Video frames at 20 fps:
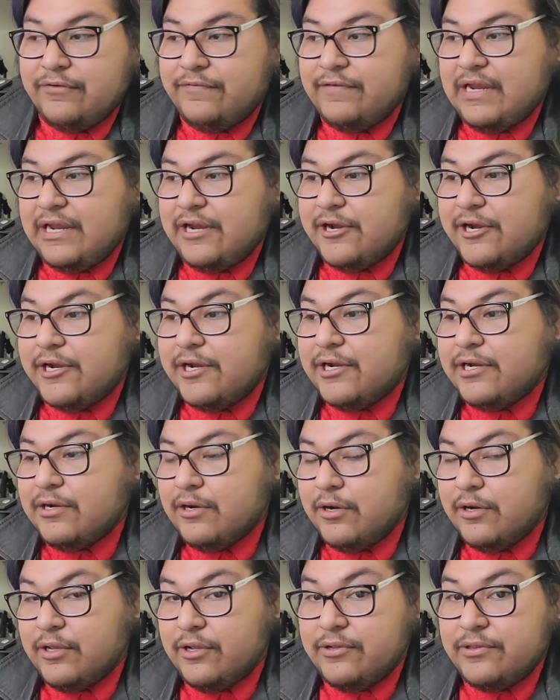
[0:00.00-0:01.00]
finger
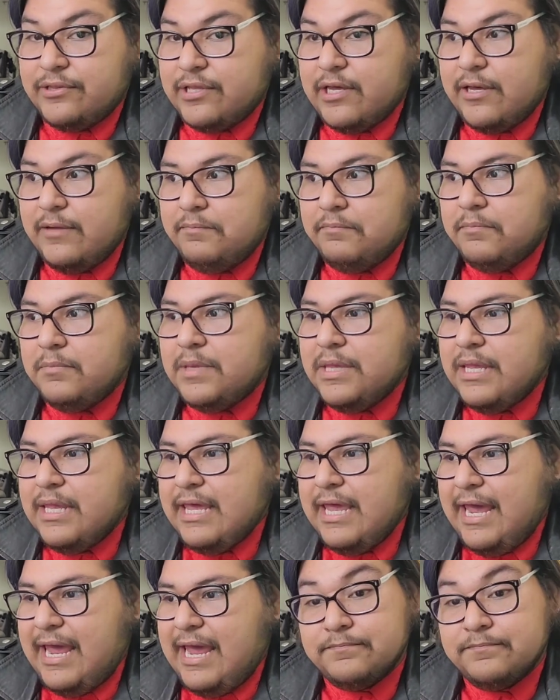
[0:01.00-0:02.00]
or her thumb.
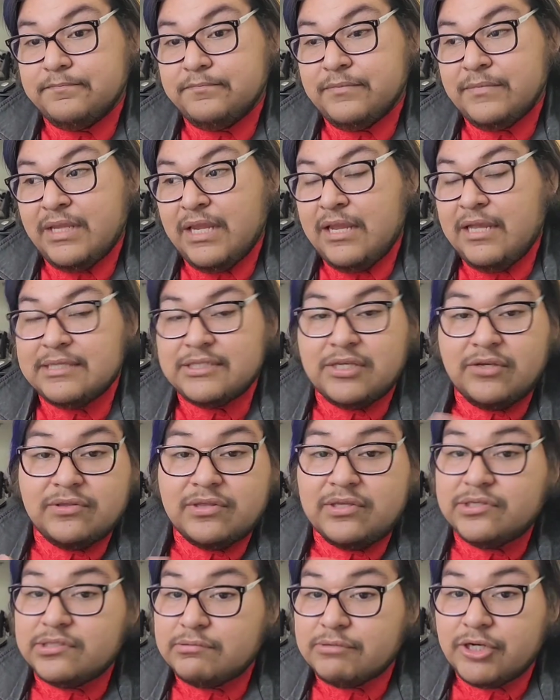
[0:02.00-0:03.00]
So
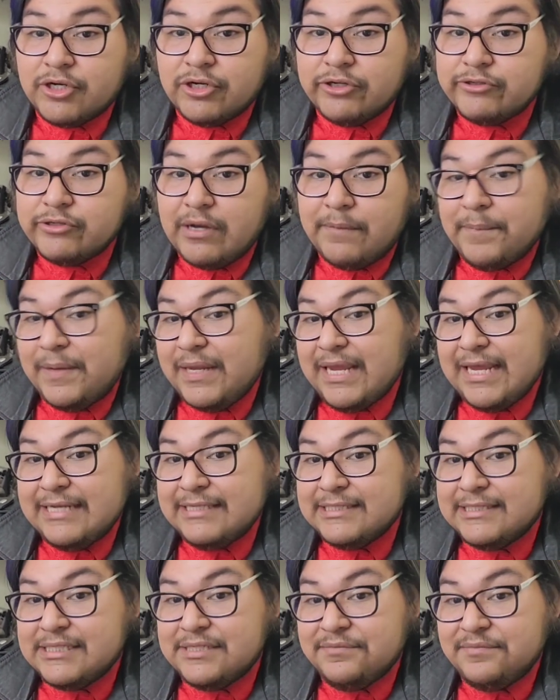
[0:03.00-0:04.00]
those were her dropping
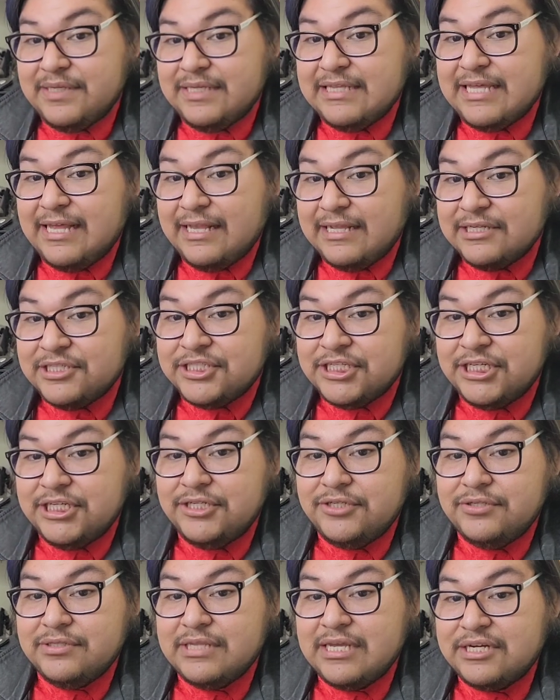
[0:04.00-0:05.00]
hints to me that she
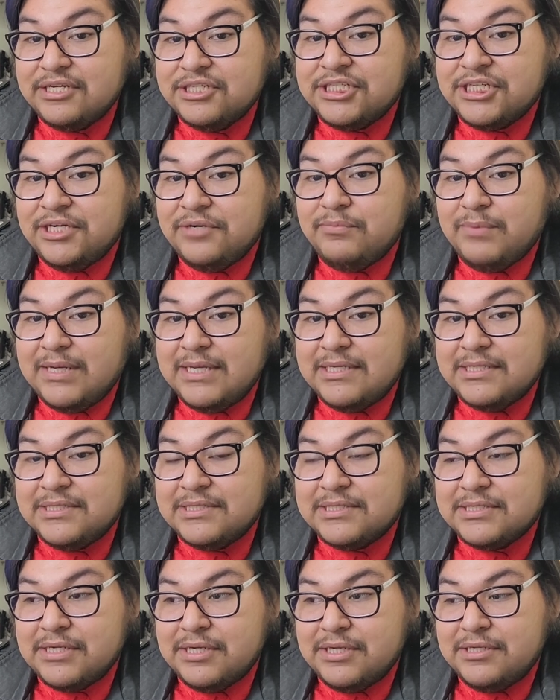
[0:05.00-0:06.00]
knew that she
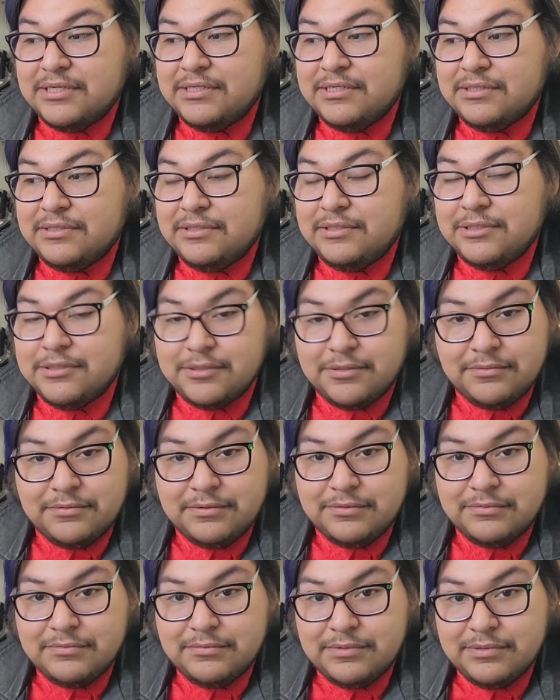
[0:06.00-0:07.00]
was, you
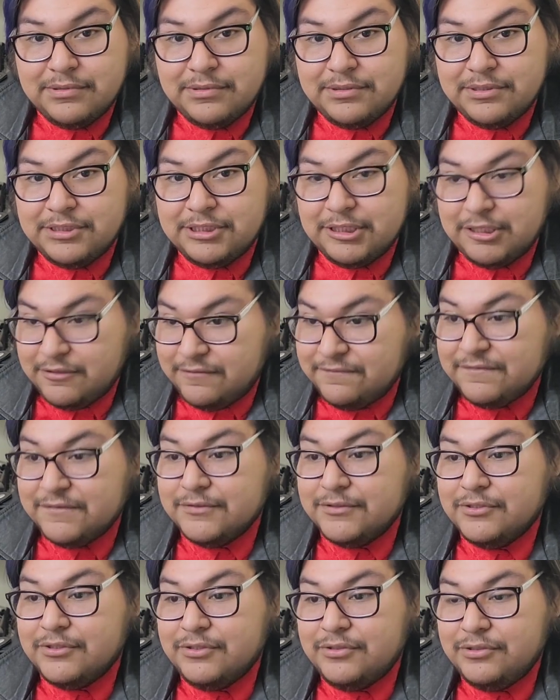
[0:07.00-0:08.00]
know,
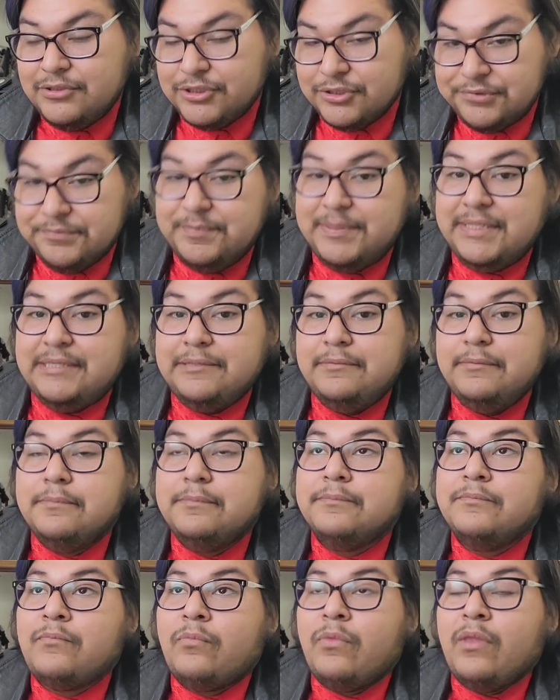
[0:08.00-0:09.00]
Jennifer Turpin.
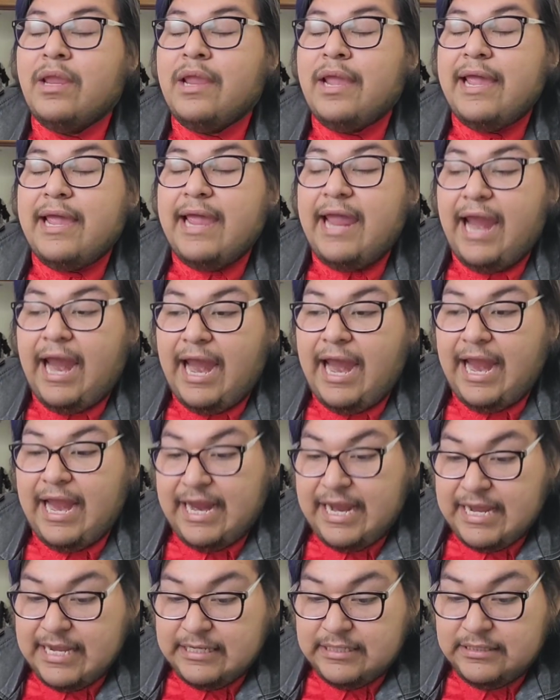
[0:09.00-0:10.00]

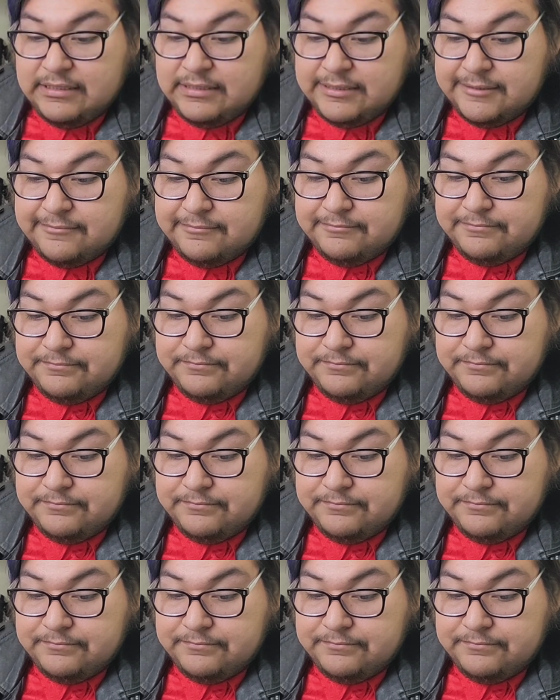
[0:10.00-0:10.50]
And,